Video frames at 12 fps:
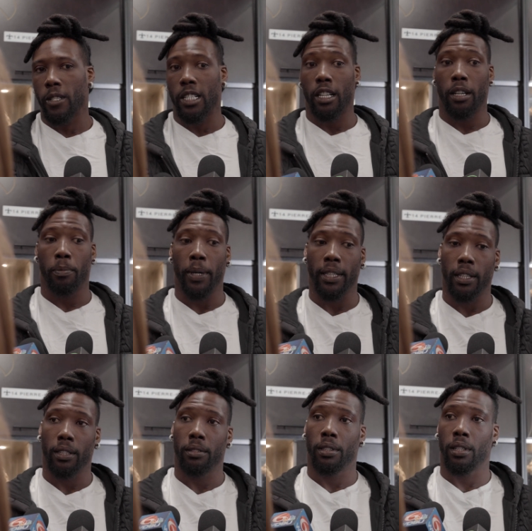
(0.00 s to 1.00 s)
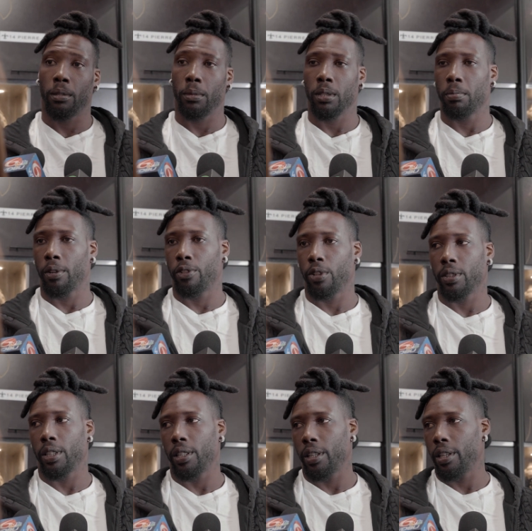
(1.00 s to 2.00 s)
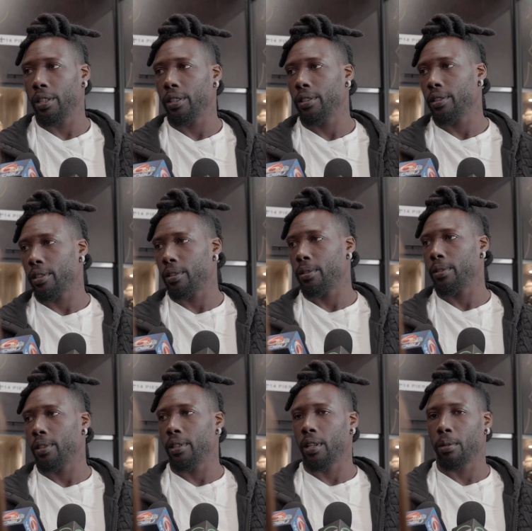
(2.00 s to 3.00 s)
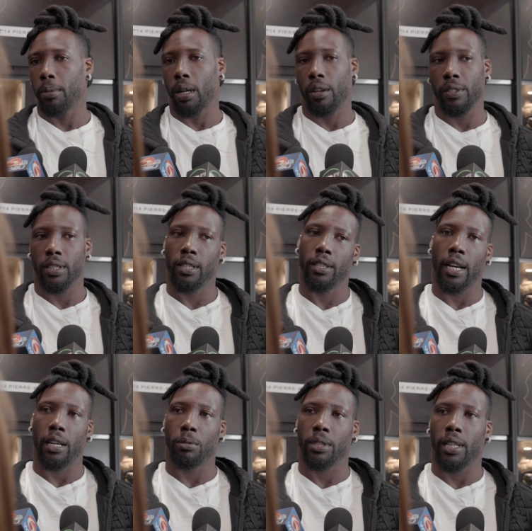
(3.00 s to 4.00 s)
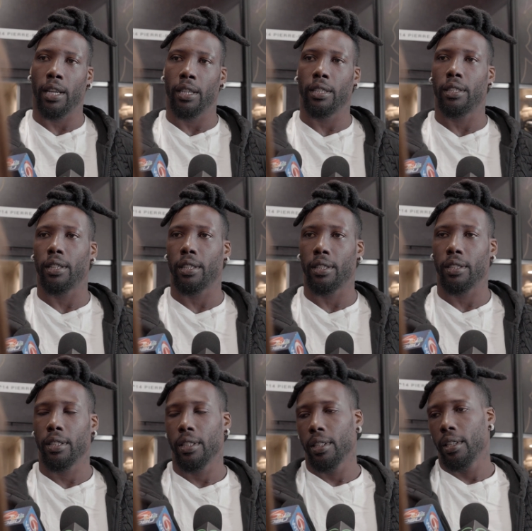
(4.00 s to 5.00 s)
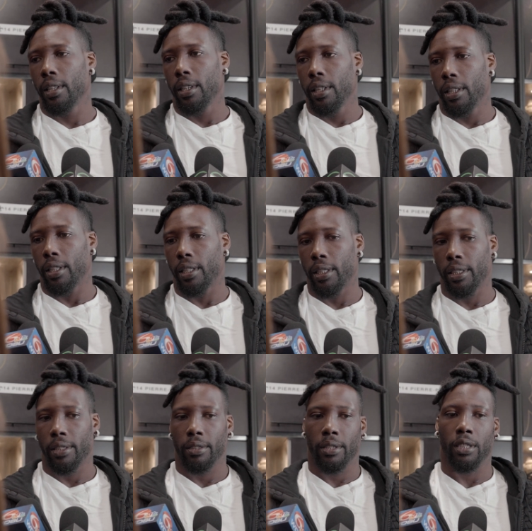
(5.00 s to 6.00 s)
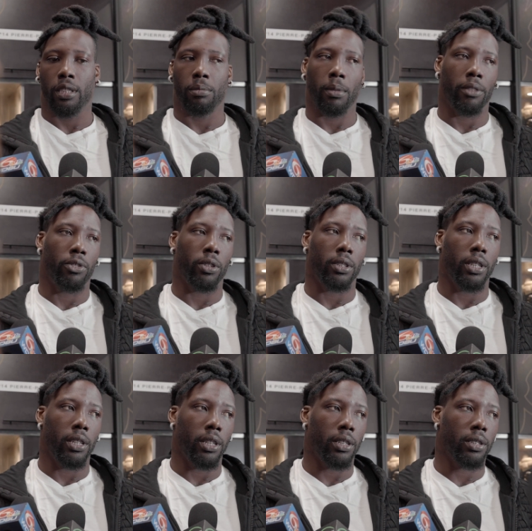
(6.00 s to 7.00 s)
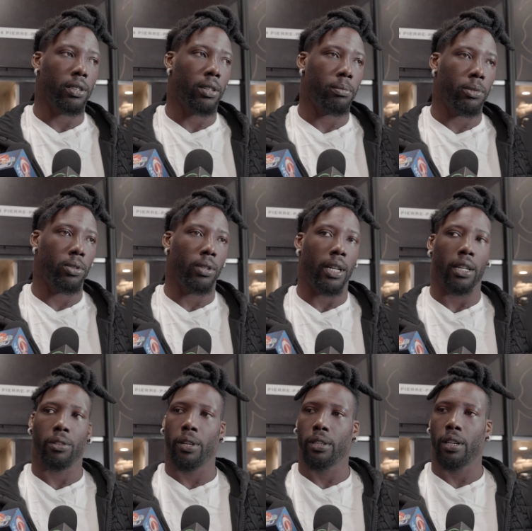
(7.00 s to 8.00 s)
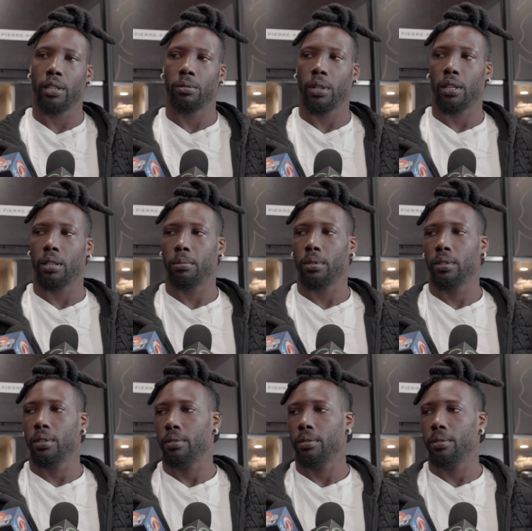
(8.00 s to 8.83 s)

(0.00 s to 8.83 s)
Well, I picked it. You know what I mean? It's my 14th year. So, you know what I mean? Obviously, 90 was taken, and this is my 14th year, so I'm going to do a lot of great things with that number.